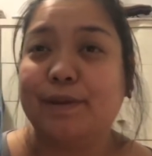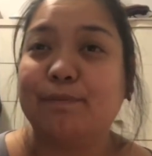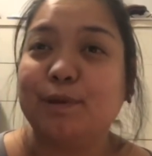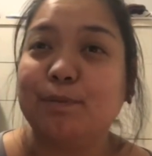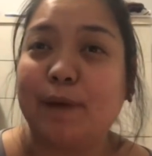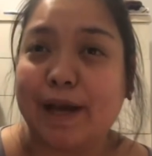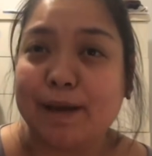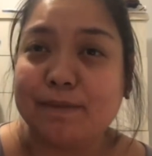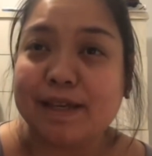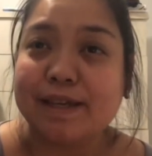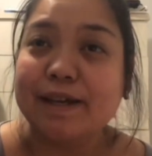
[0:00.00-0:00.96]
them to buy
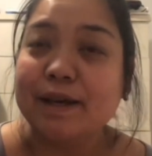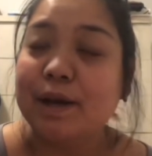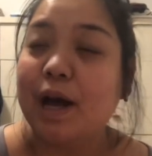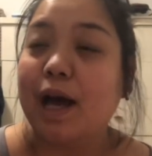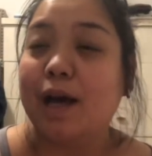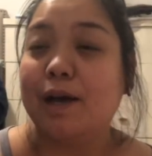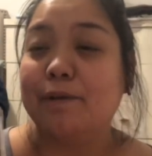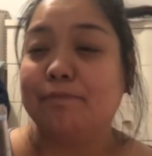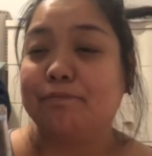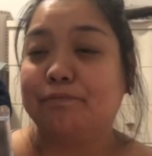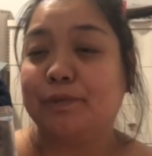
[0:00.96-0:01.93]
me
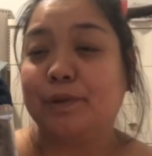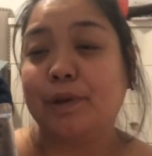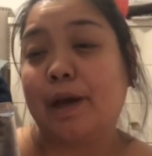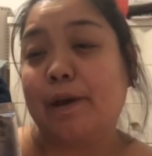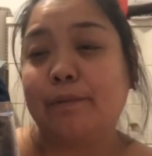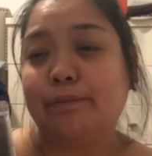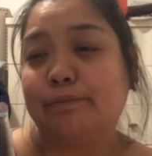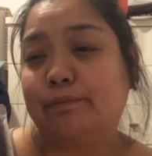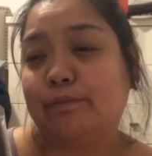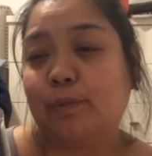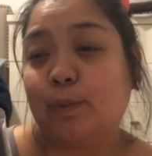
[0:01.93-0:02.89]
um, yeah
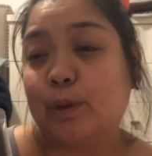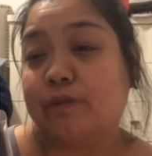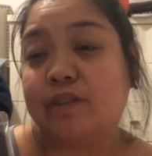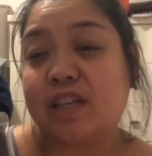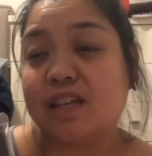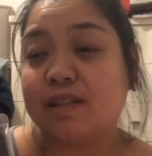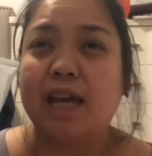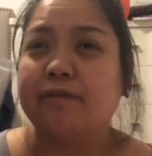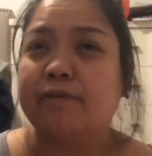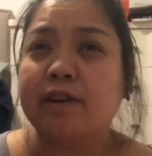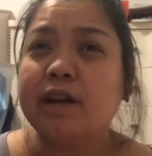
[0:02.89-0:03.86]
one of these
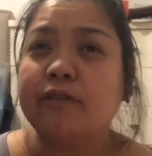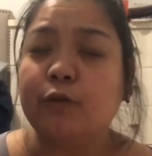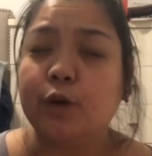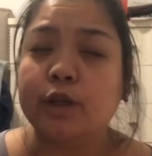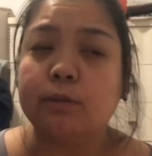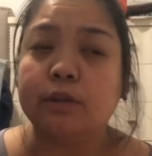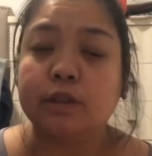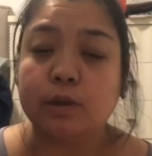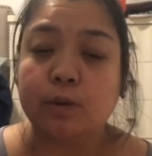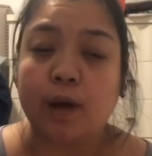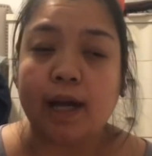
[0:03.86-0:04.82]
and very affordable
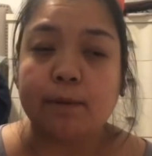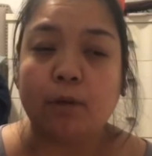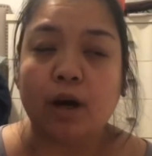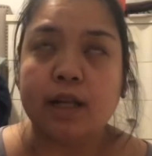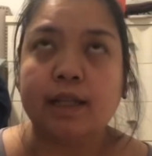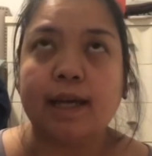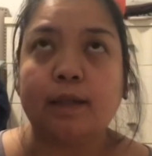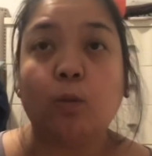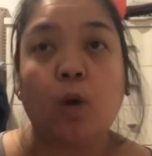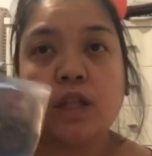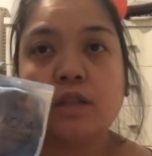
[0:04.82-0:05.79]
too I bought it
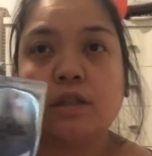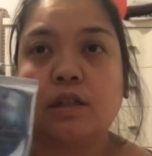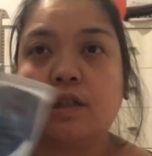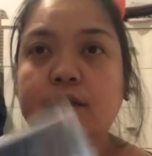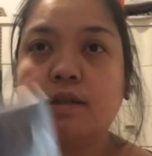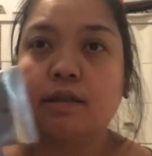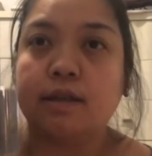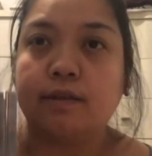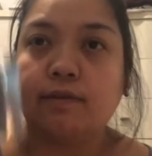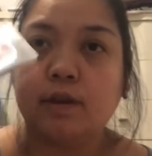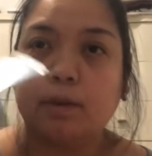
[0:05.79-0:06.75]
at Watson's in
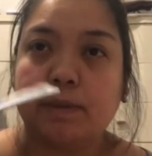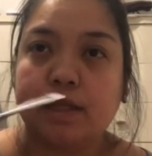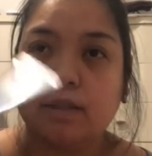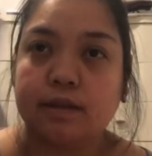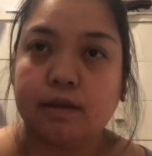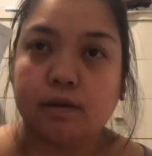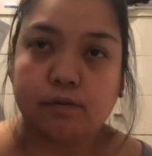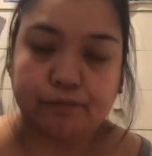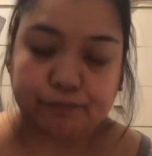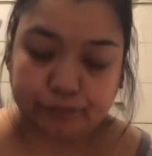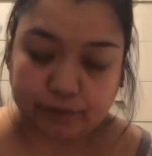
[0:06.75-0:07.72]
the Philippines so
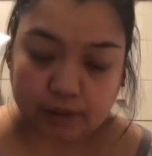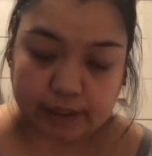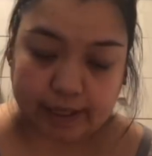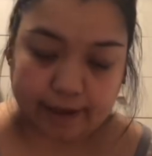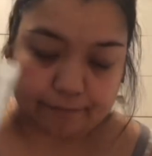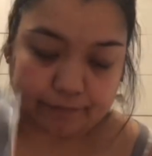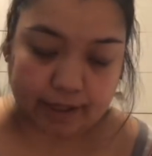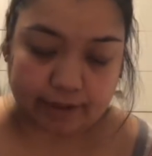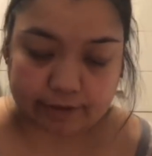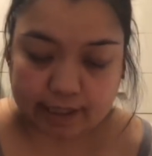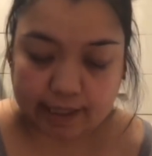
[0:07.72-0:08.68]
yeah
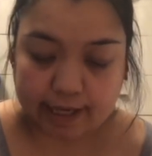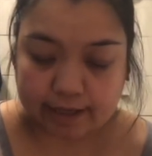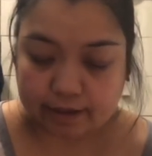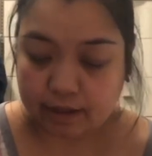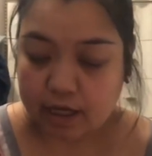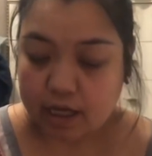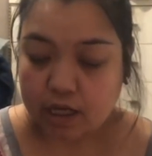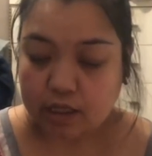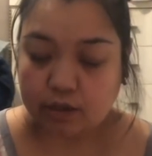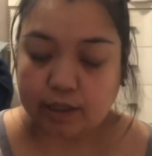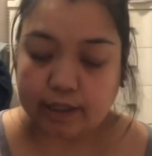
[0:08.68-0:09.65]
I really like it
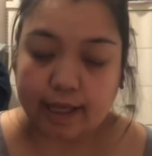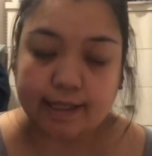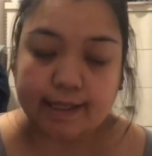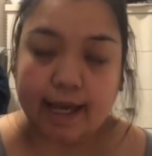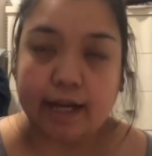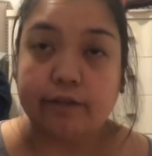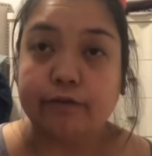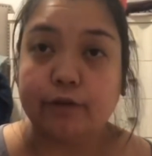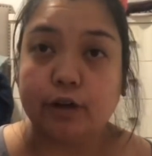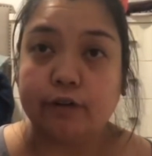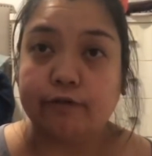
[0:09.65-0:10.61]
so the next item
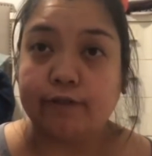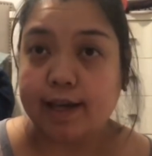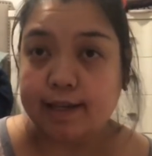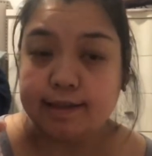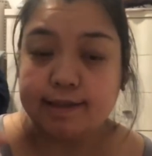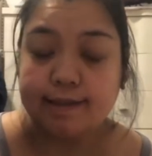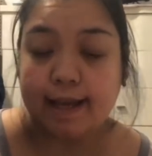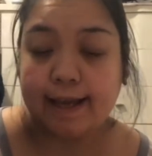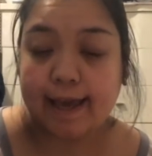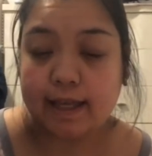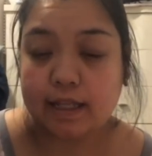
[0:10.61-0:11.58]
for face
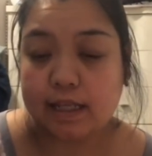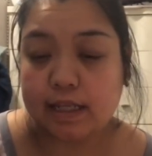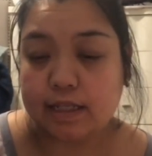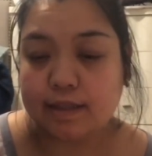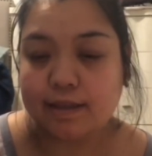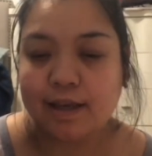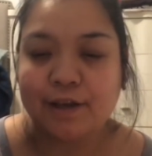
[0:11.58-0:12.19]
again is